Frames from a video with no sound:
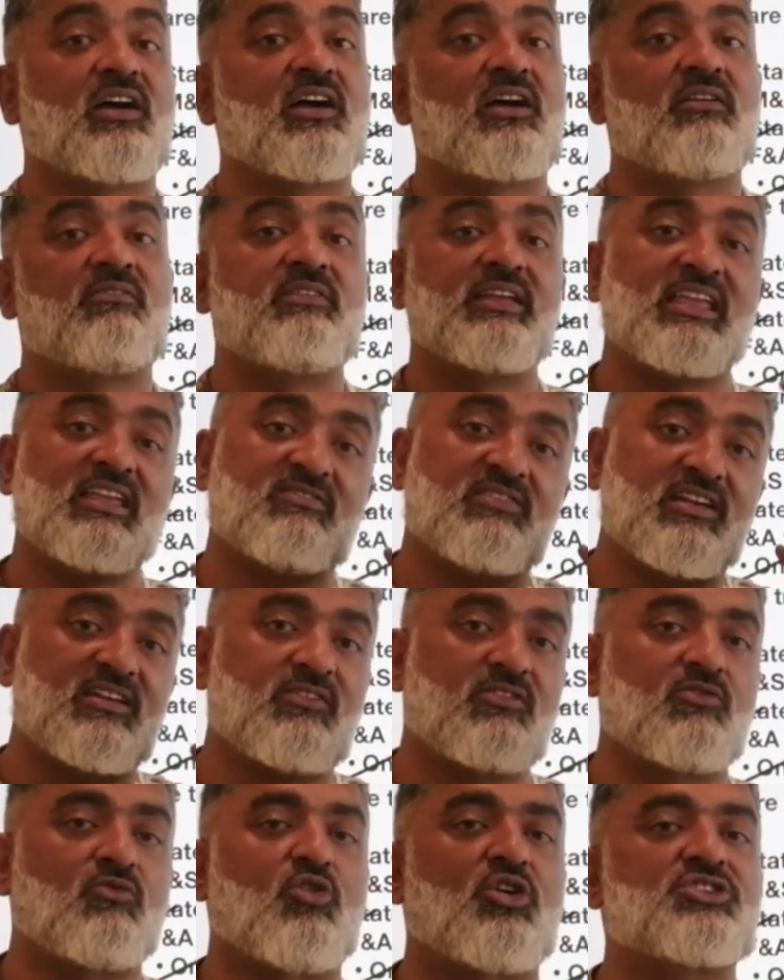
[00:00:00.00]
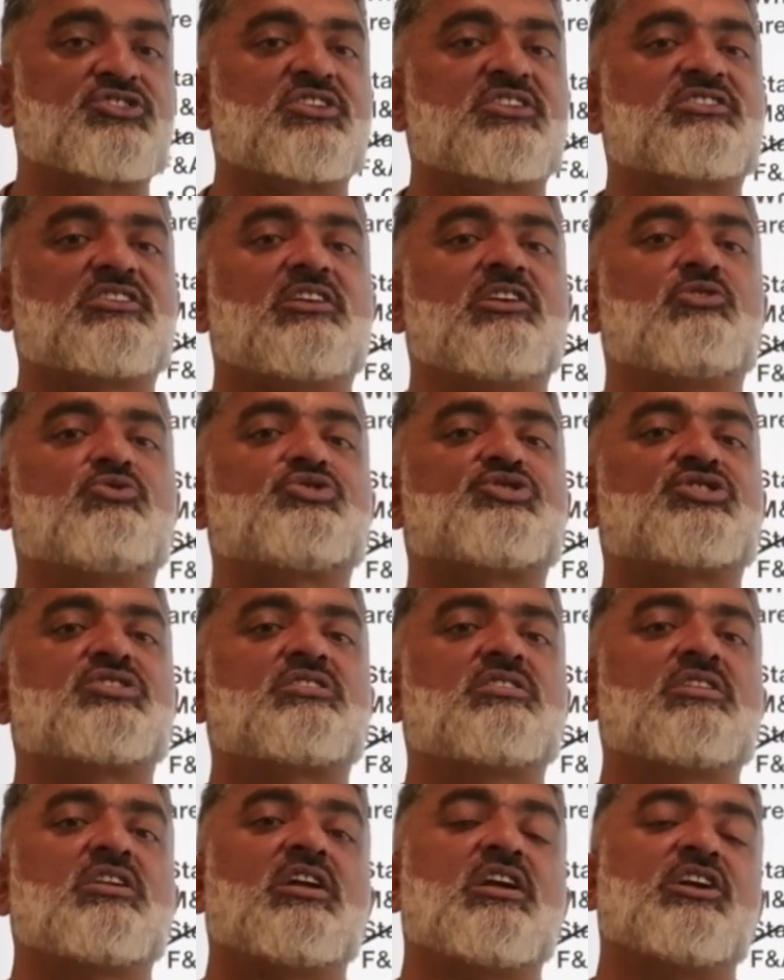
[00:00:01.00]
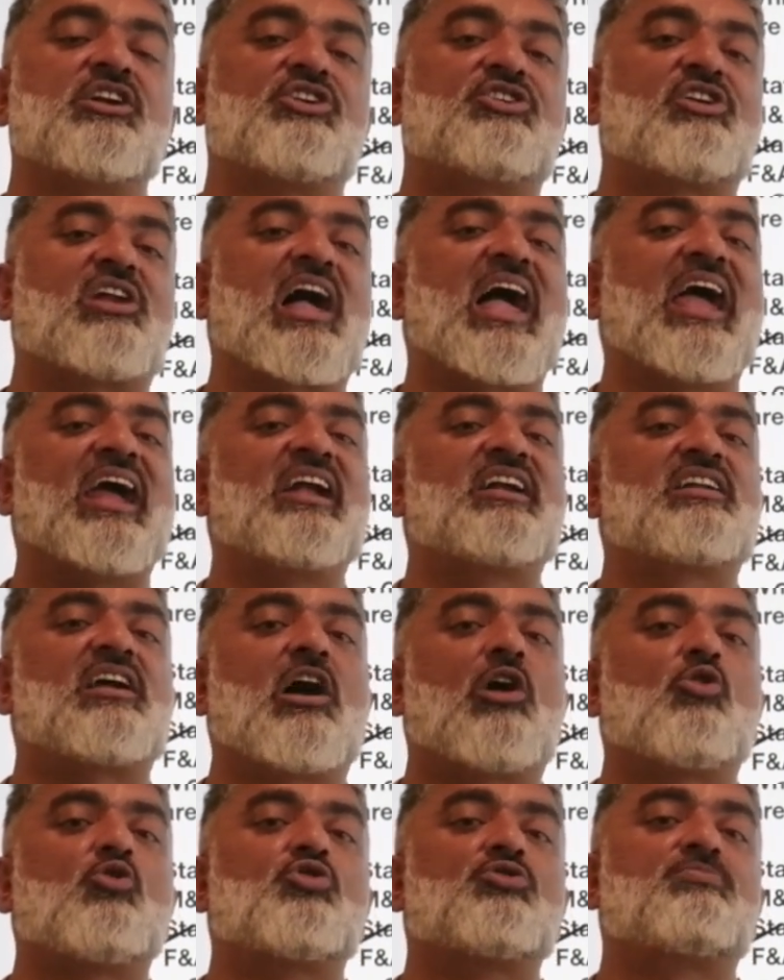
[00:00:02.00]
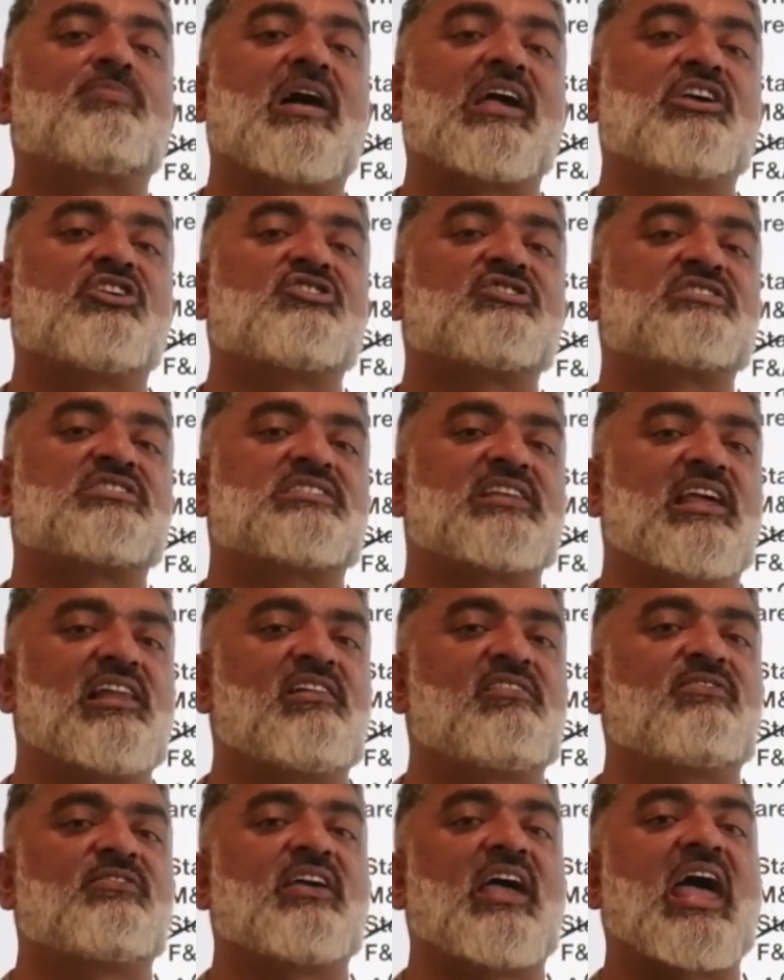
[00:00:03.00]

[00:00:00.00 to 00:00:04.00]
Even if you watch a solution, try it out by yourself